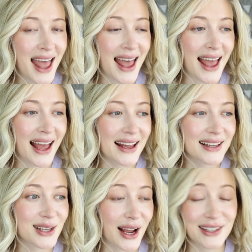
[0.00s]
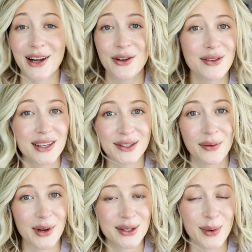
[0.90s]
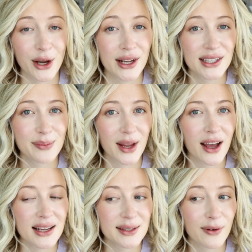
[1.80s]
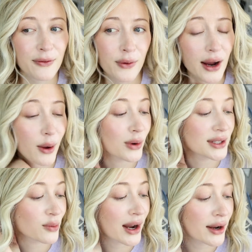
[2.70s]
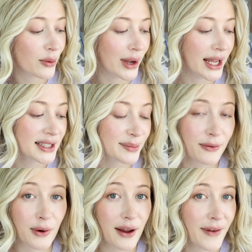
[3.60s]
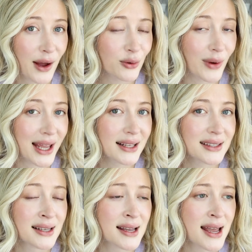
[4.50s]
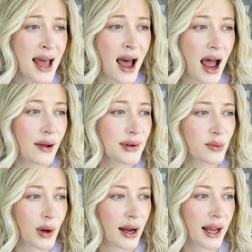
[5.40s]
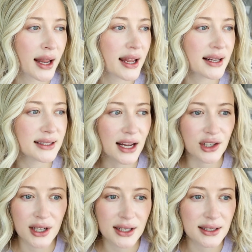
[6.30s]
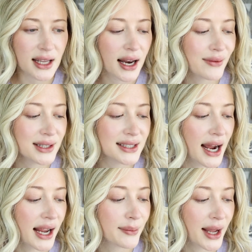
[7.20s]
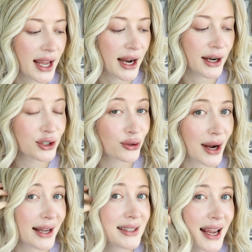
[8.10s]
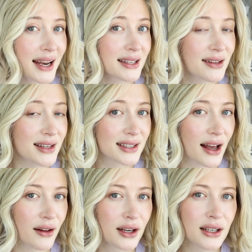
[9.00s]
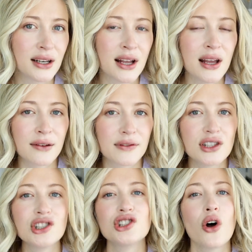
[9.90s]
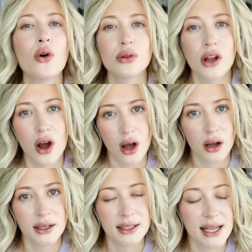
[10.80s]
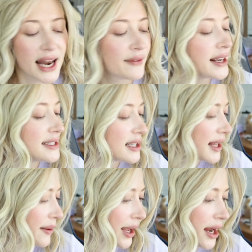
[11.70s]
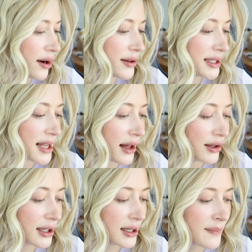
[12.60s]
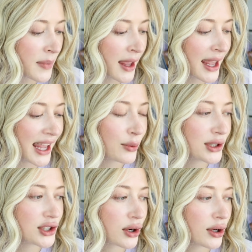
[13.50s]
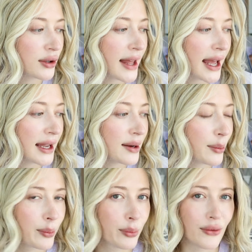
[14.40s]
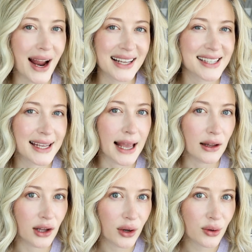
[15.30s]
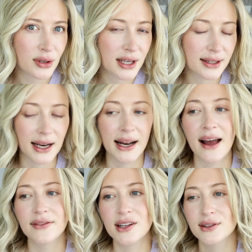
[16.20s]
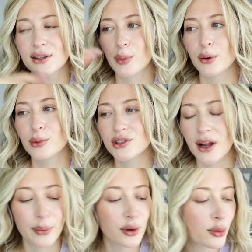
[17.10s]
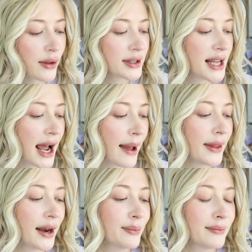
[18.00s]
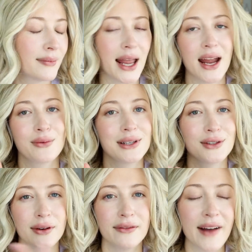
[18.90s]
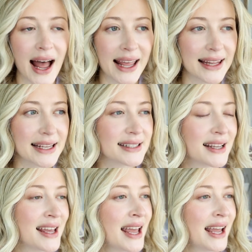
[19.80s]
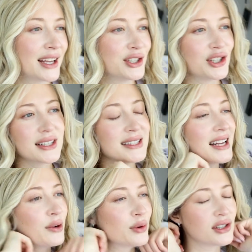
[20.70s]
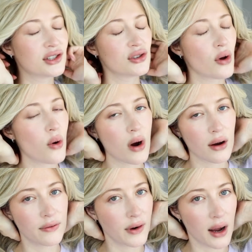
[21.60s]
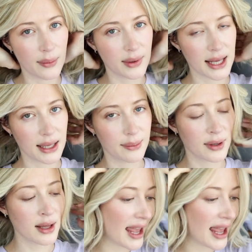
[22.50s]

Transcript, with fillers: And I tell you this from experience because before I was wearing wigs, before I found wigs, I was wearing extensions and I was dyeing my hair trying to get it to this color for so long. And if I did get my hair to this color, it would turn that brassy yellow and then I'd have to use the purple shampoo all the time. Then my hair would turn violet. It was so hard for upkeep.